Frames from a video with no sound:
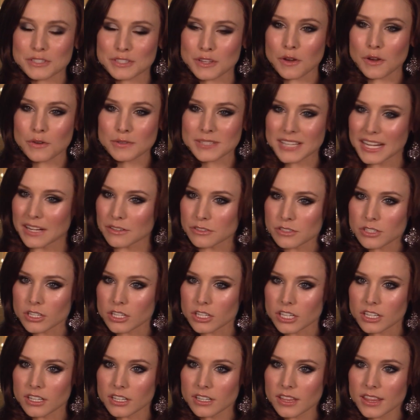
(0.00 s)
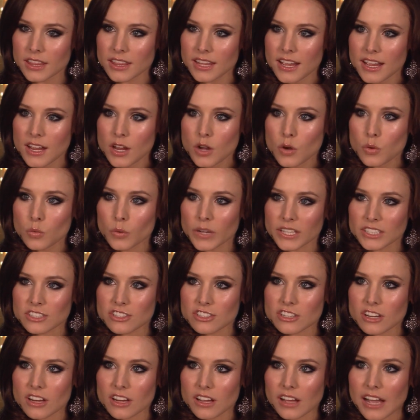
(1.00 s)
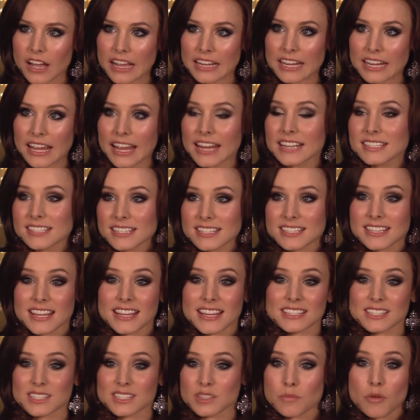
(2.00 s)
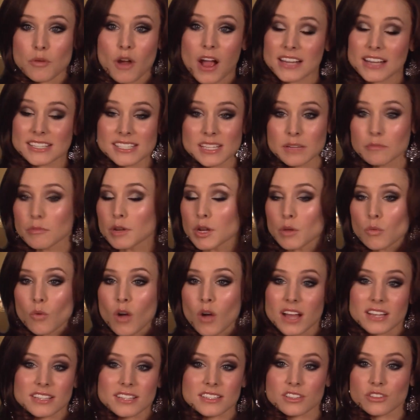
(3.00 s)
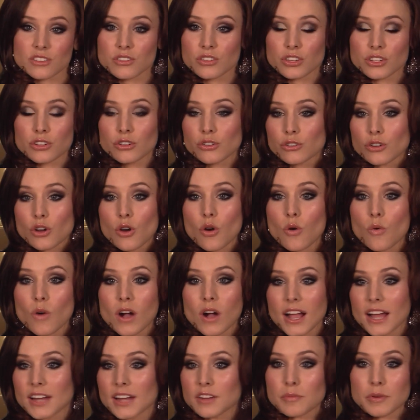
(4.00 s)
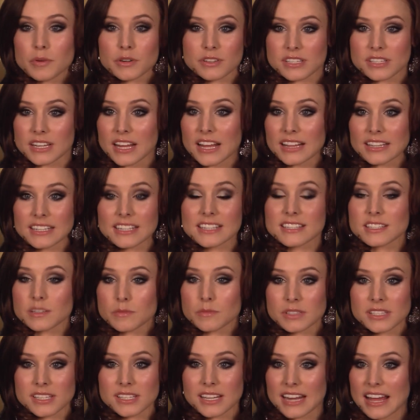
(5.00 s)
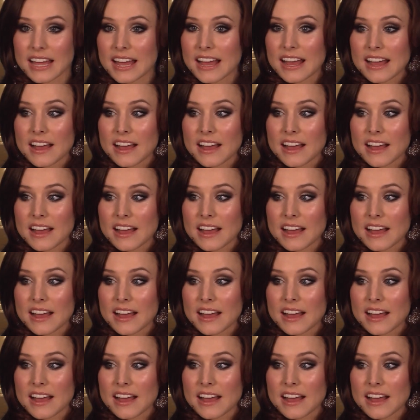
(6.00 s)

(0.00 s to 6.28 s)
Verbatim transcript: so down to earth, which I hate to say is surprising, but it was. You don't know what kind of personality someone's gonna